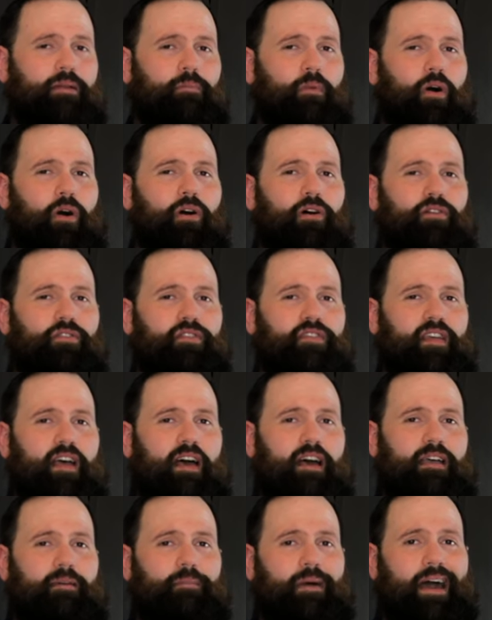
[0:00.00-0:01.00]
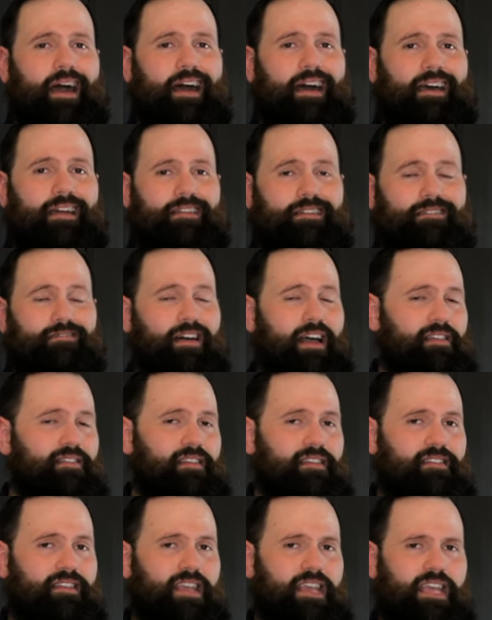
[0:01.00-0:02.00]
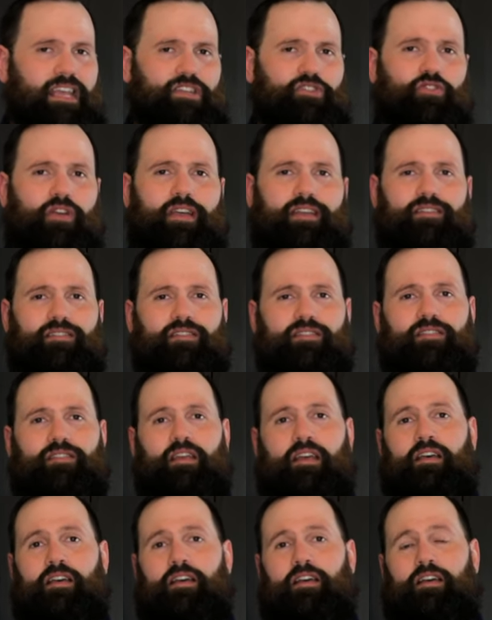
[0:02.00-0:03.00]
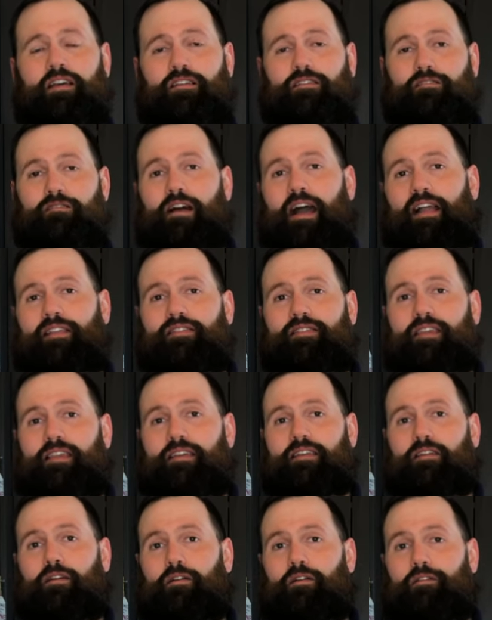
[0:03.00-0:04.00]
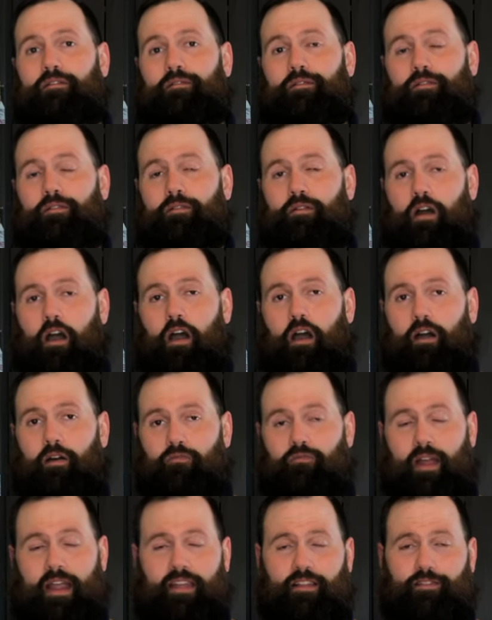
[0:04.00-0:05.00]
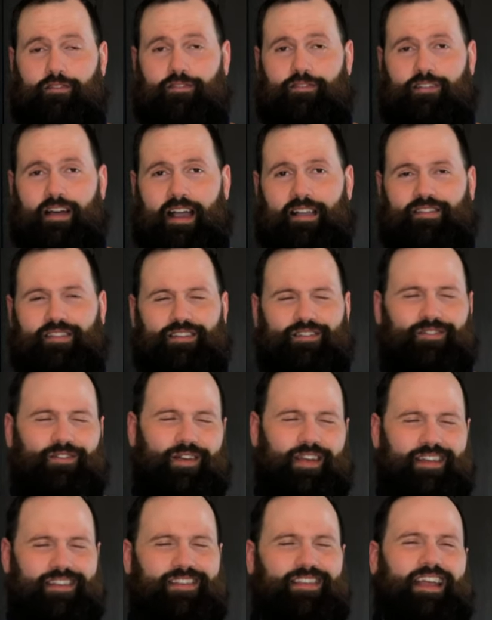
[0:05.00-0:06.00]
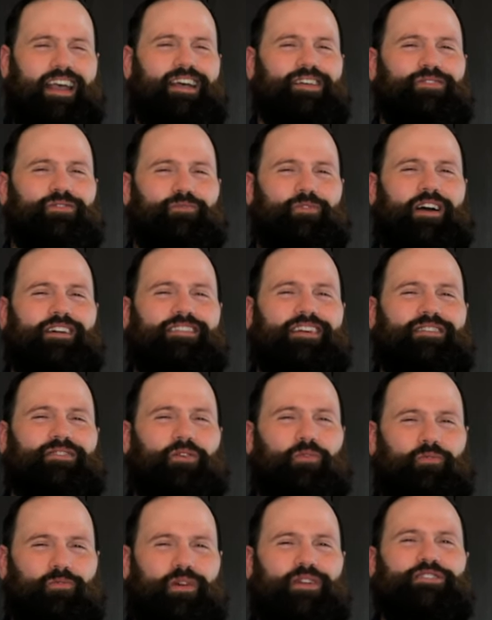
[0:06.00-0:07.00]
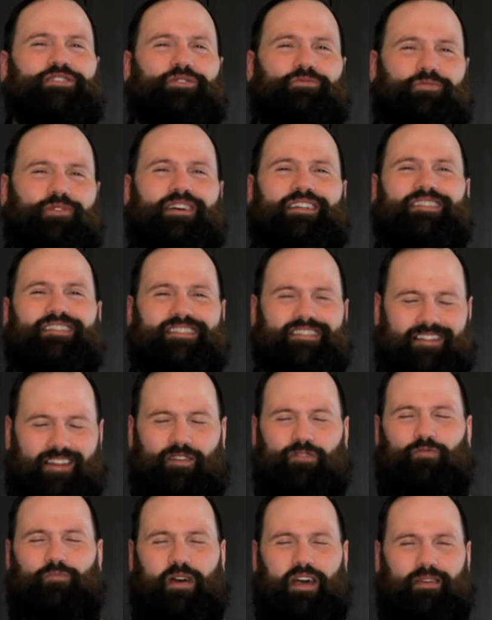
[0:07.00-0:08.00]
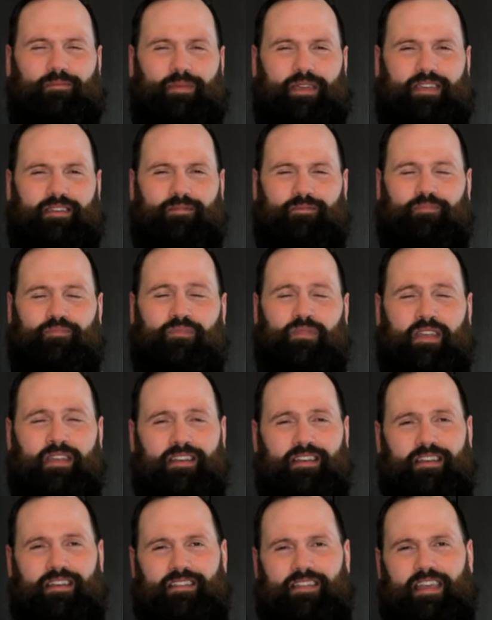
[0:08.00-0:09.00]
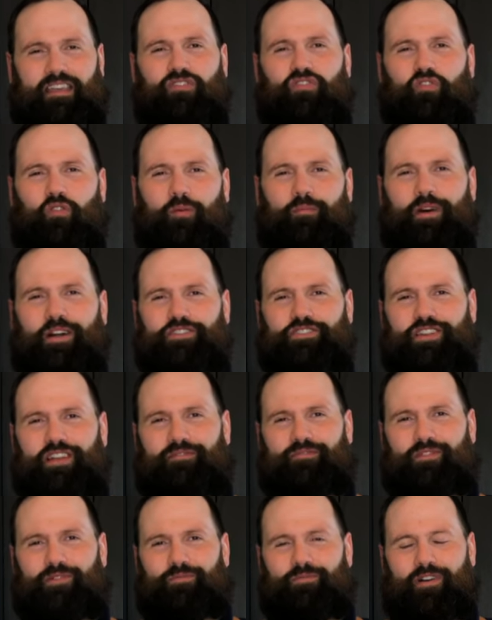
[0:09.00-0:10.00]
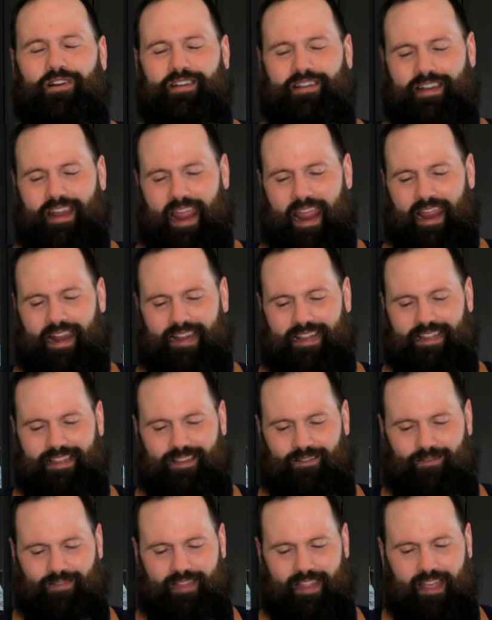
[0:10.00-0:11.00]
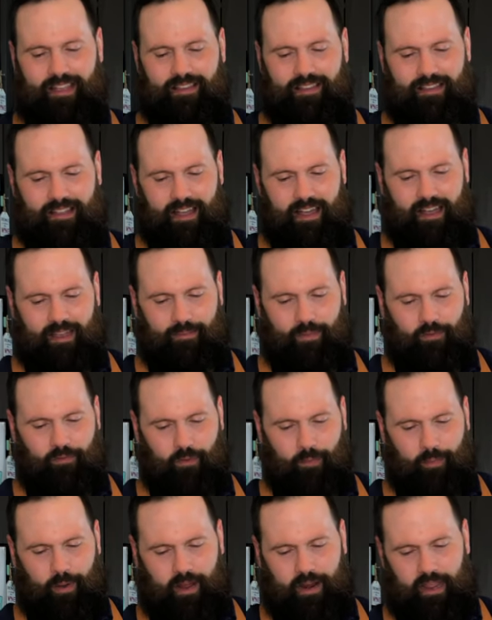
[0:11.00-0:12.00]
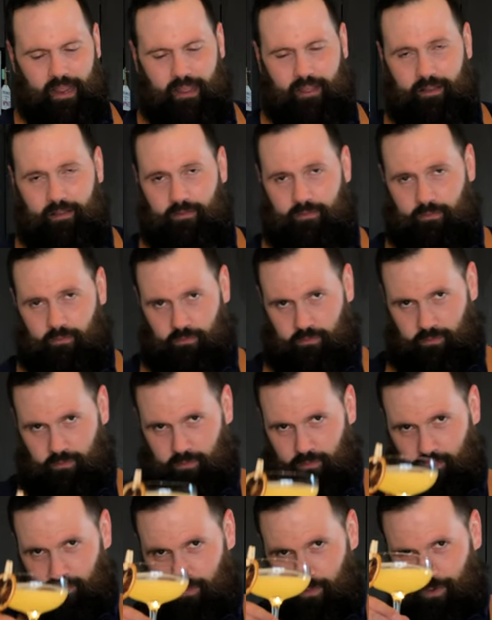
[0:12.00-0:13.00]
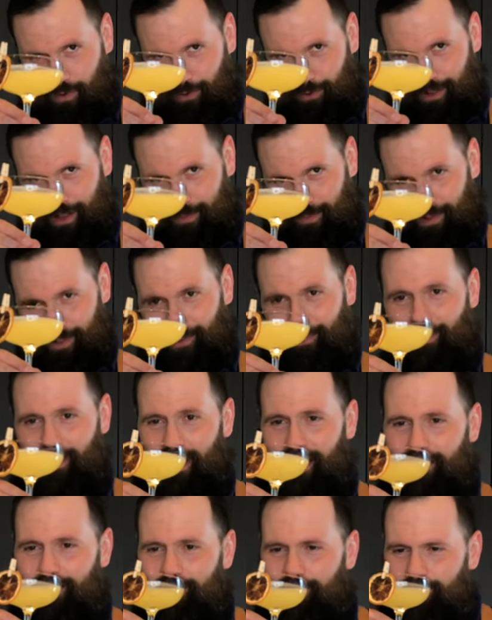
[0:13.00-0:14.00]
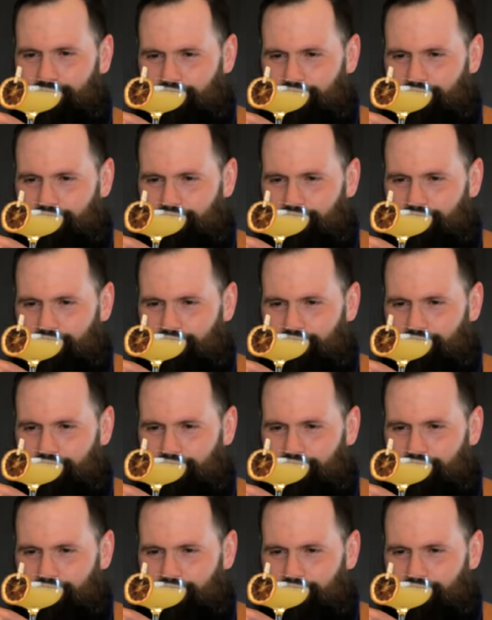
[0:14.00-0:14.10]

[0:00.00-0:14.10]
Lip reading: them all the time on classic tiki drinks, classic, regular classic drinks, as well as original ones just by me. Thanks so much, everyone, and until next time, everybody. Koe Maluna.